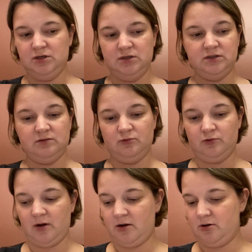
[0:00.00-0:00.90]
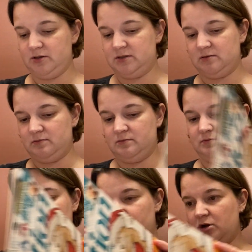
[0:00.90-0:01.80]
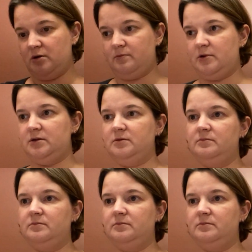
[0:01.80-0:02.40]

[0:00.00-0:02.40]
Some were right on, some were not, but